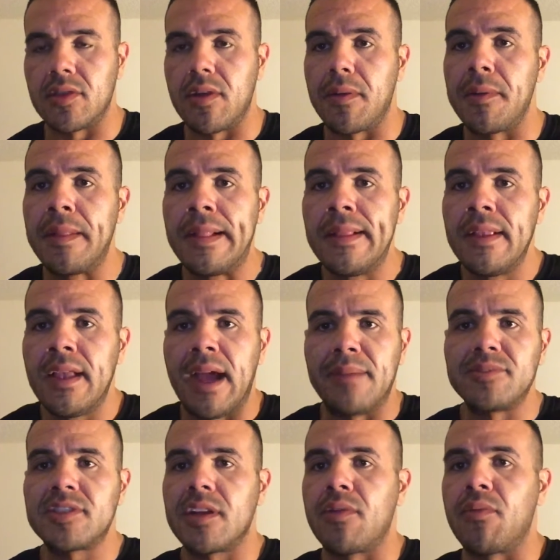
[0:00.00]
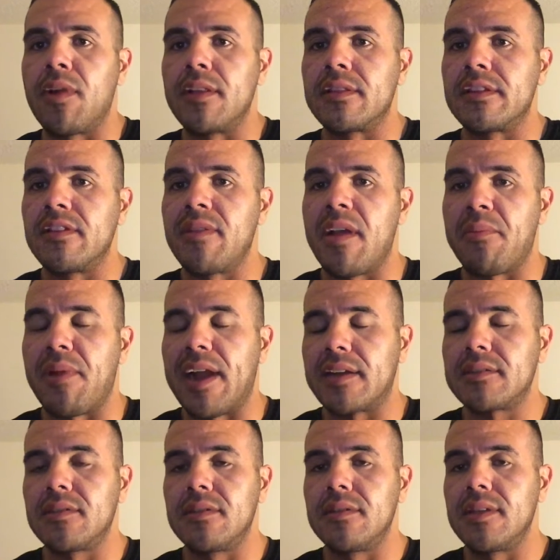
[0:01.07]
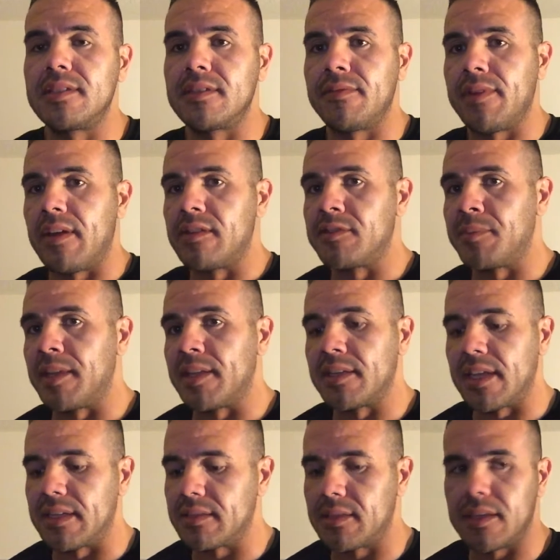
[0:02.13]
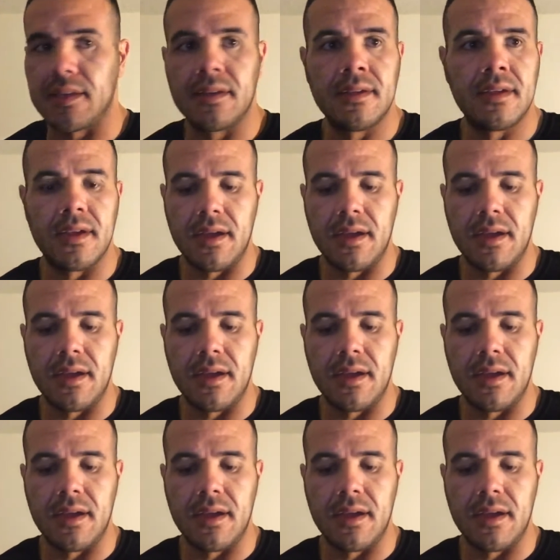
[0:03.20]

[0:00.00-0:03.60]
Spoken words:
So I'm just gonna run through my practical as if I was being tested.